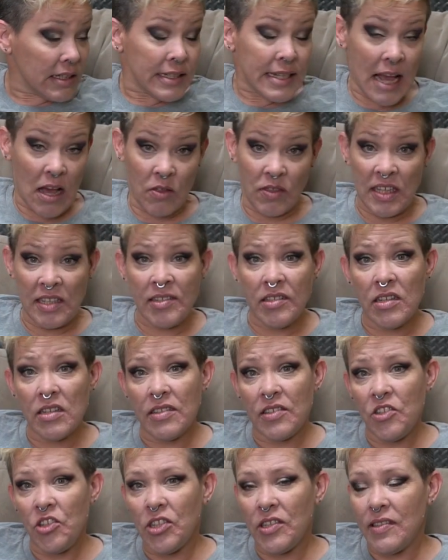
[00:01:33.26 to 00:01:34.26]
Now, this
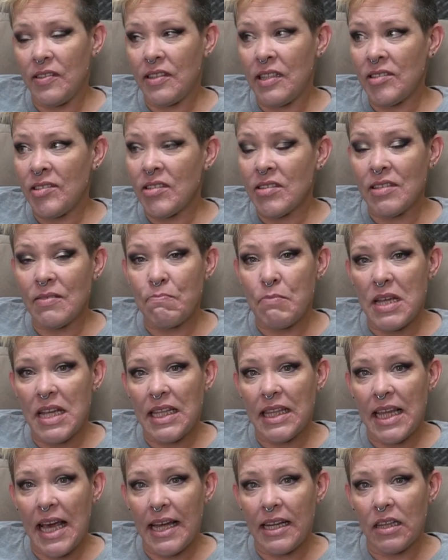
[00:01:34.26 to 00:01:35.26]
doesn't
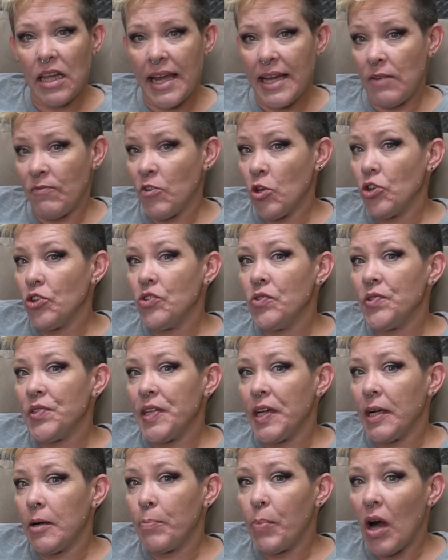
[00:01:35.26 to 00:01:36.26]
mean that, like, if you're
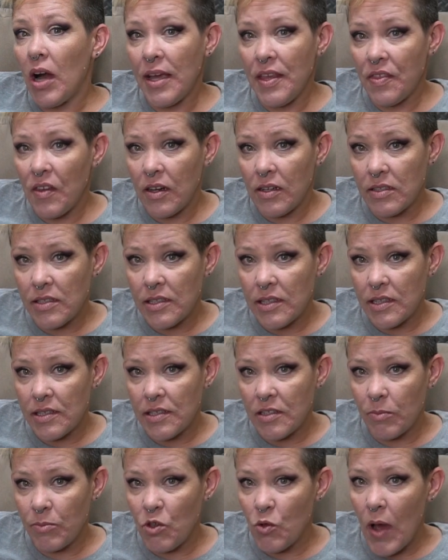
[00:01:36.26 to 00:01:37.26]
using a python
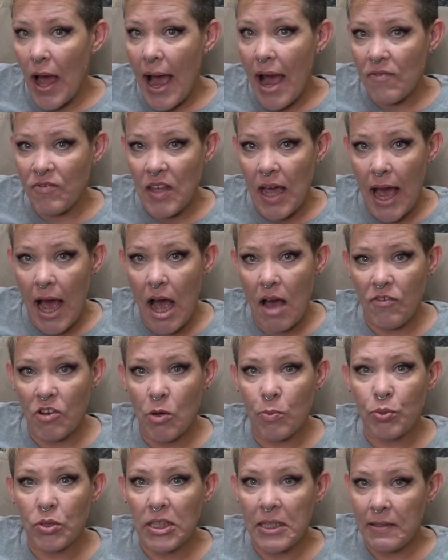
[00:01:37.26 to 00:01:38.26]
system, you have to have
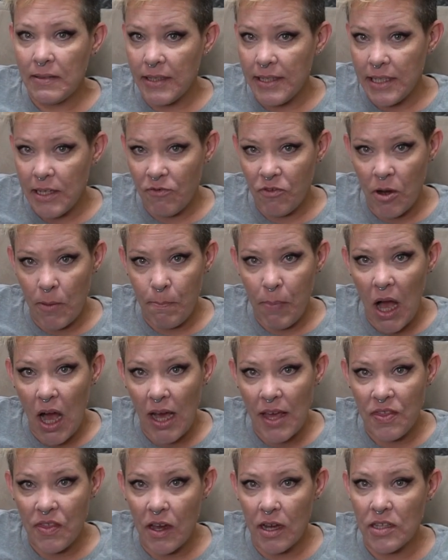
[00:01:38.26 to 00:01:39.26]
completely different
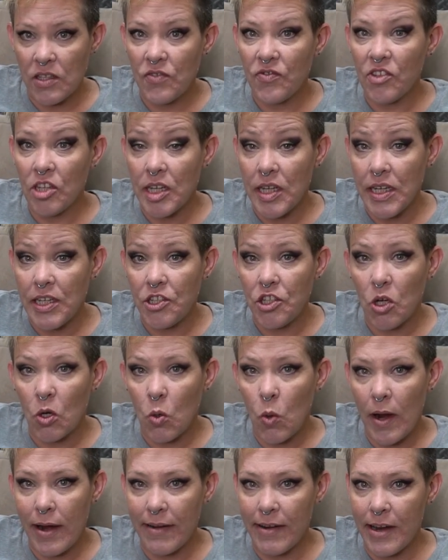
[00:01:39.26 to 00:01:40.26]
pythons for each
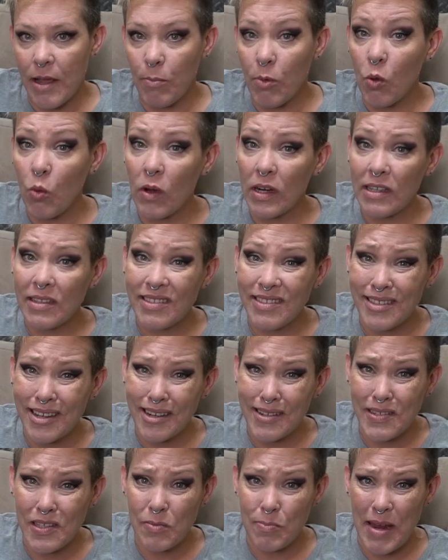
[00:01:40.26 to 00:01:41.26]
aquarium. But what it
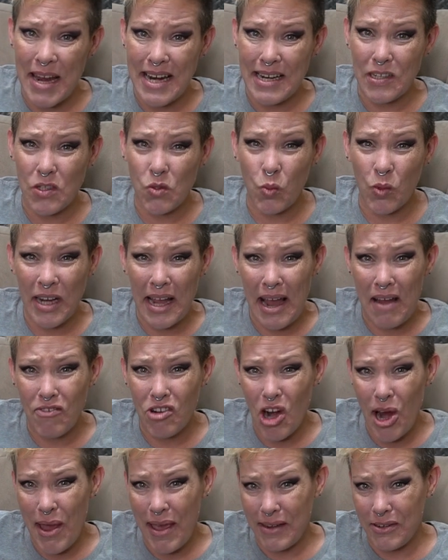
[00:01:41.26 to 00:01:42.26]
does mean is
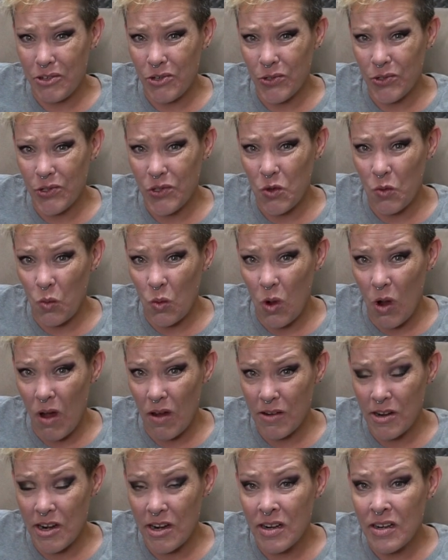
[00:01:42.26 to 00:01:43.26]
whatever enters the
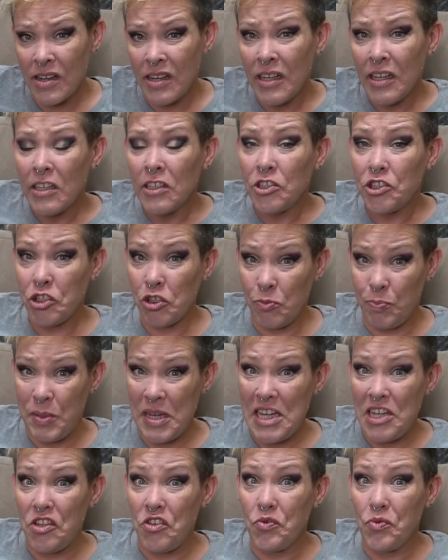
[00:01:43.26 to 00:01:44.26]
water should
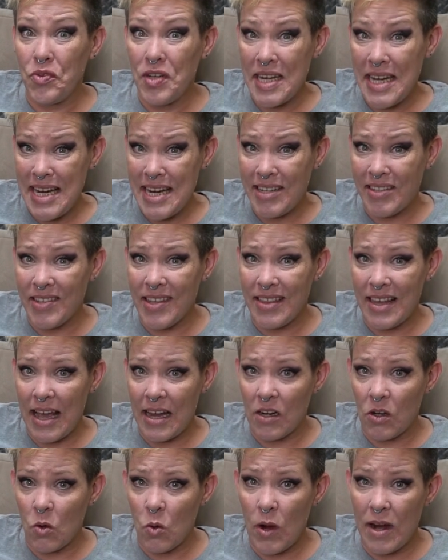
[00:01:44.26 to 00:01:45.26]
be unique to
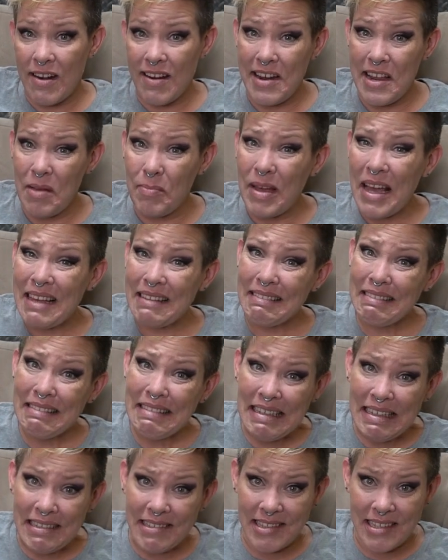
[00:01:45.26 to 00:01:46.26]
that aquarium, at
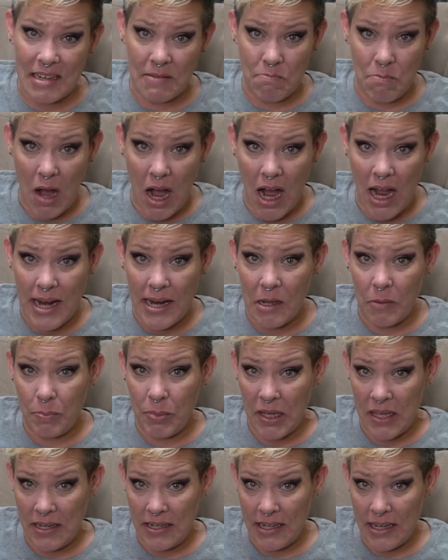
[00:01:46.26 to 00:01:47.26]
least in my
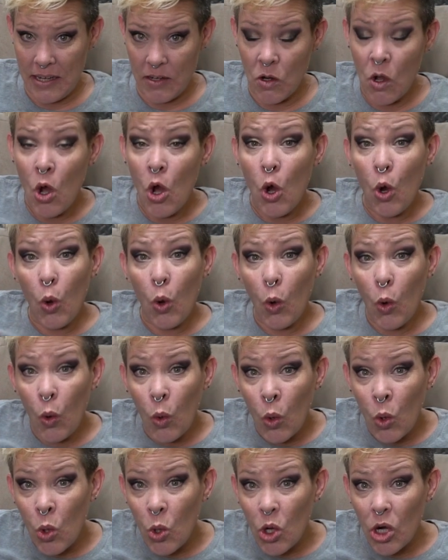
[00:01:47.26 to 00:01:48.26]
opinion.
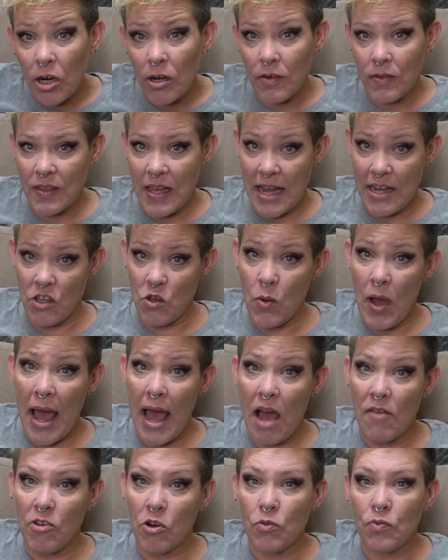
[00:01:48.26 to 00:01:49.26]
Or that you
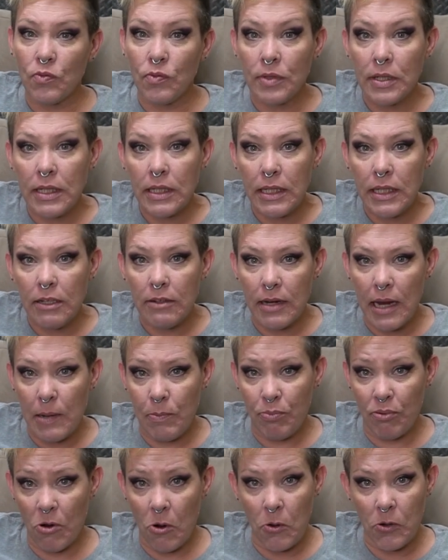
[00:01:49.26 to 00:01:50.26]
have a really
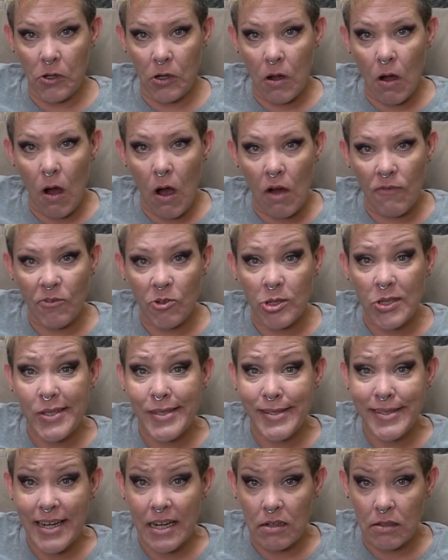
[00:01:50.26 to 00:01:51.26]
great protocol for
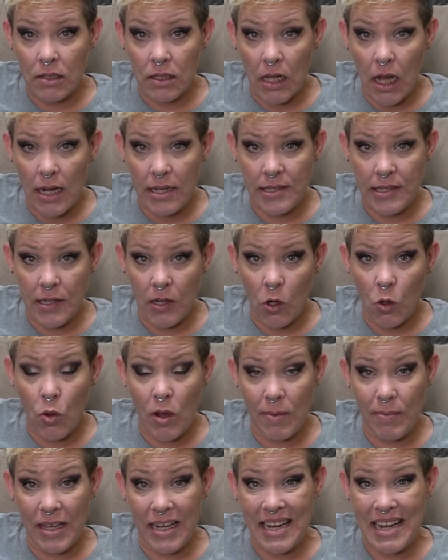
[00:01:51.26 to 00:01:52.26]
sterilizing
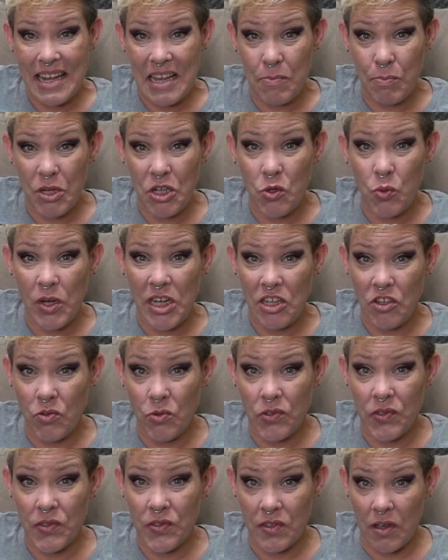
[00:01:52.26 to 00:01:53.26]
equipment in between
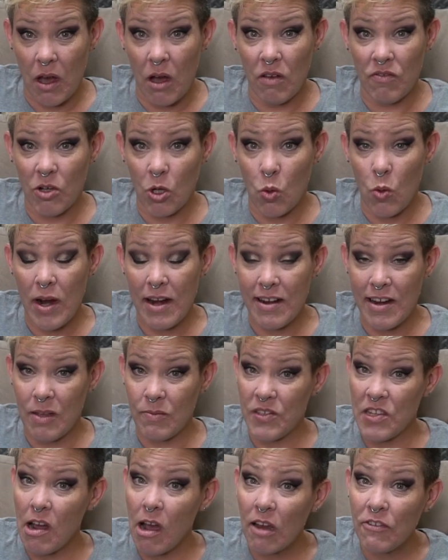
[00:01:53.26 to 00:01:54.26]
uses of
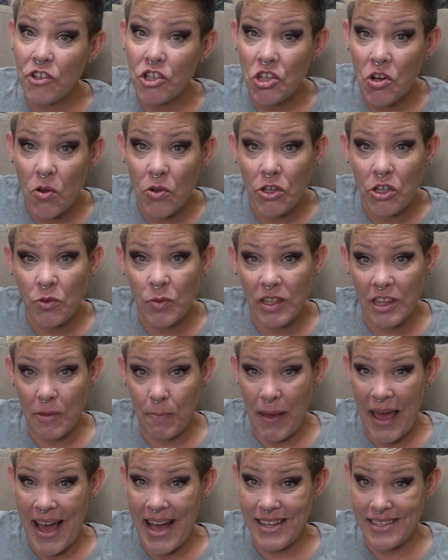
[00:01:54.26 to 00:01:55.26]
aquariums. Now, I've shown you in the
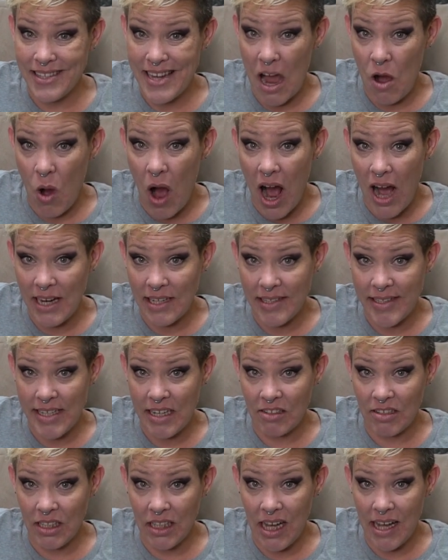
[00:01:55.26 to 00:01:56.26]
past how I
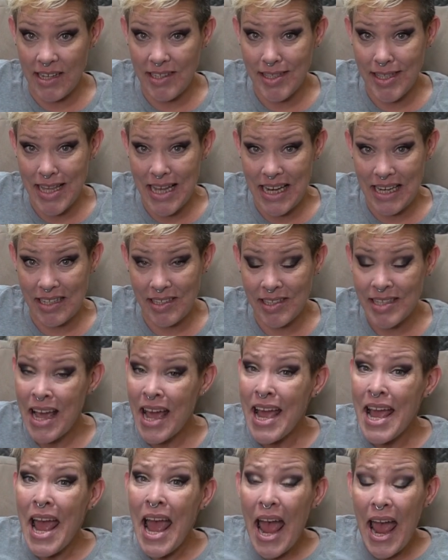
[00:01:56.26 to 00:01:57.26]
sterilize things,
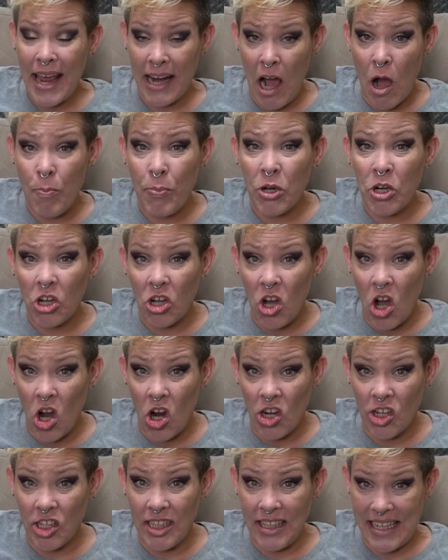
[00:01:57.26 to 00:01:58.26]
and I'll put a
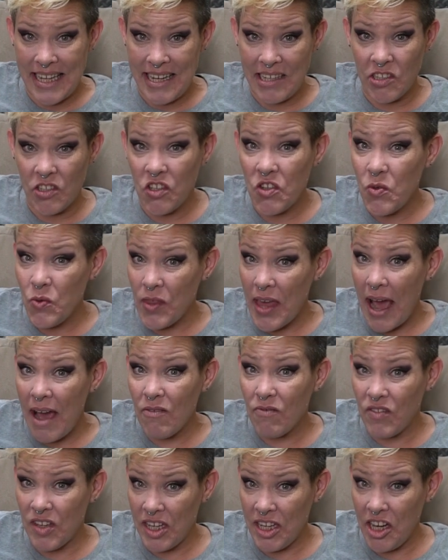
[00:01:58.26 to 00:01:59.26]
card link to
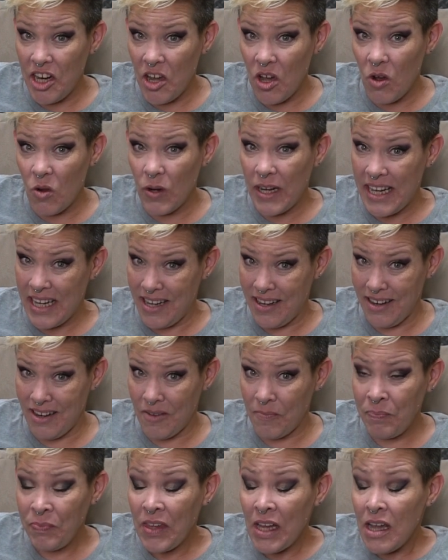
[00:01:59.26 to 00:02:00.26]
that video
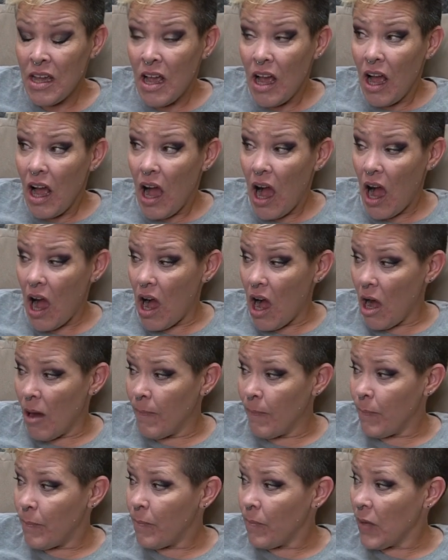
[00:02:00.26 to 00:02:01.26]
here.
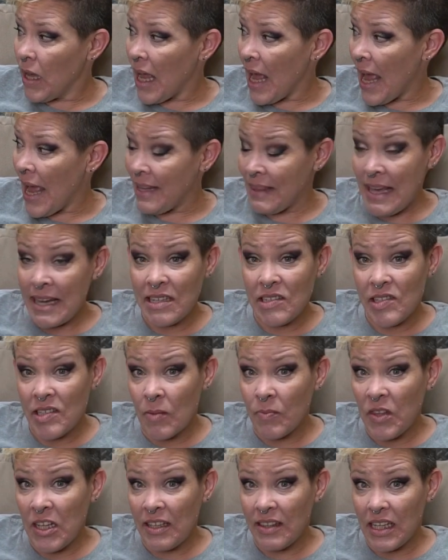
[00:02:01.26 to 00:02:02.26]
And that is
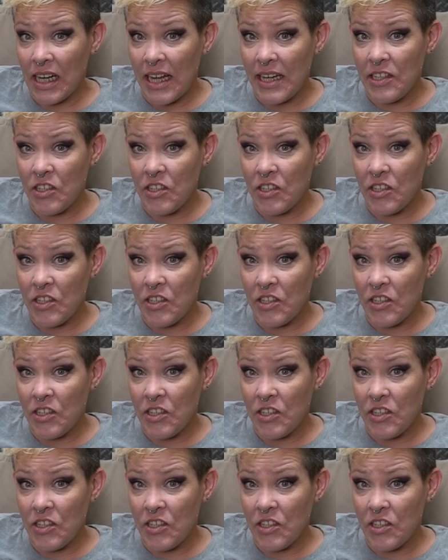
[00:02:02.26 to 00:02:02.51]
something that I